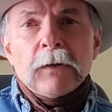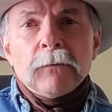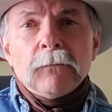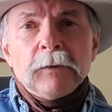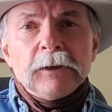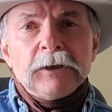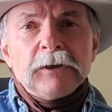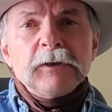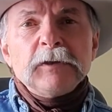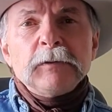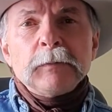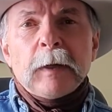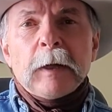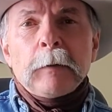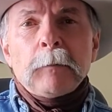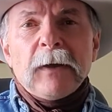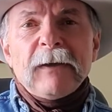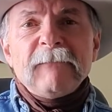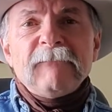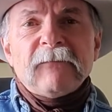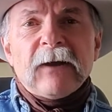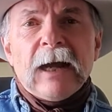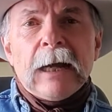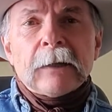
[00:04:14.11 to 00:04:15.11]
which is when
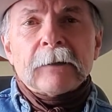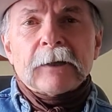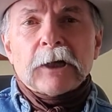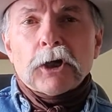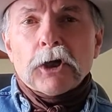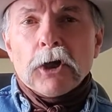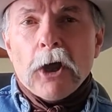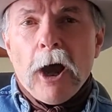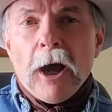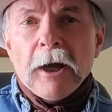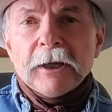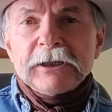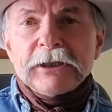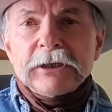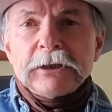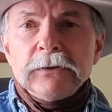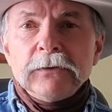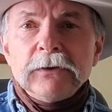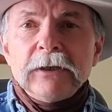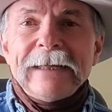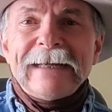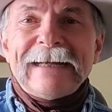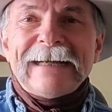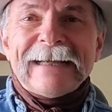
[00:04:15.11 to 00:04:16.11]
we filed our
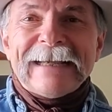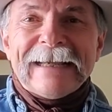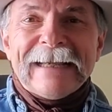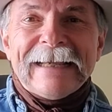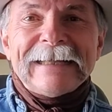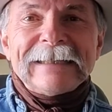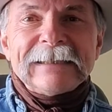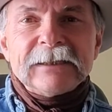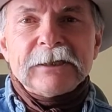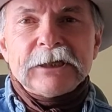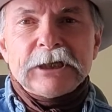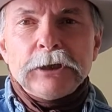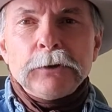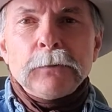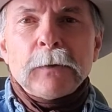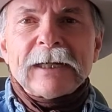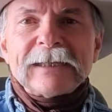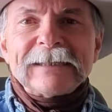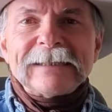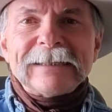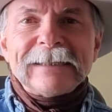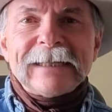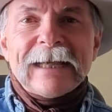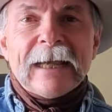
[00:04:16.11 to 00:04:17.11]
lawsuit against
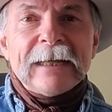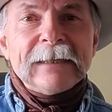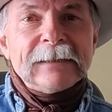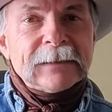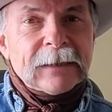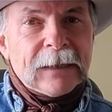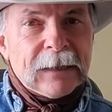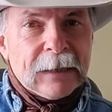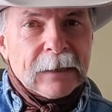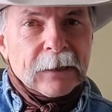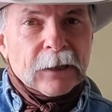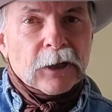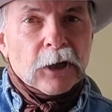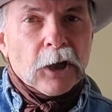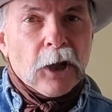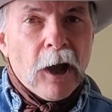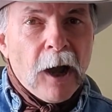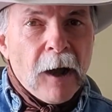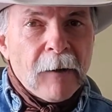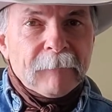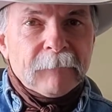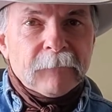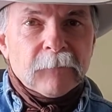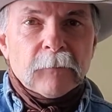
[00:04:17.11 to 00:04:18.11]
USDA's
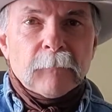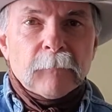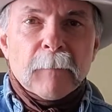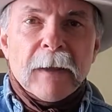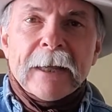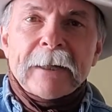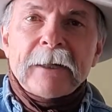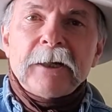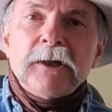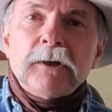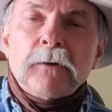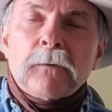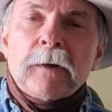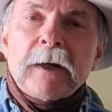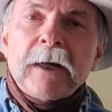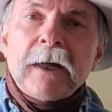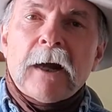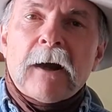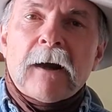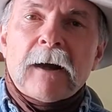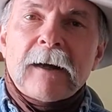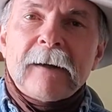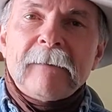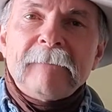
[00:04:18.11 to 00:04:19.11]
unlawful mandatory
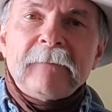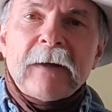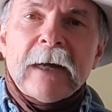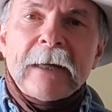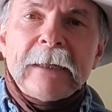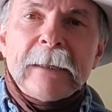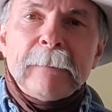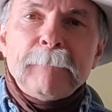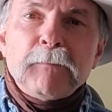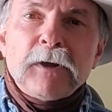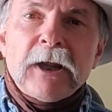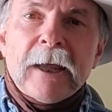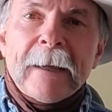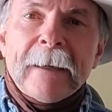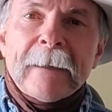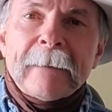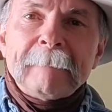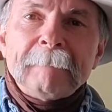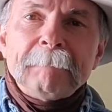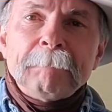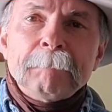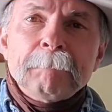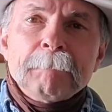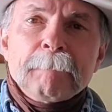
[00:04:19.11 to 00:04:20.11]
RFID
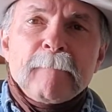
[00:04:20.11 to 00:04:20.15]
plan.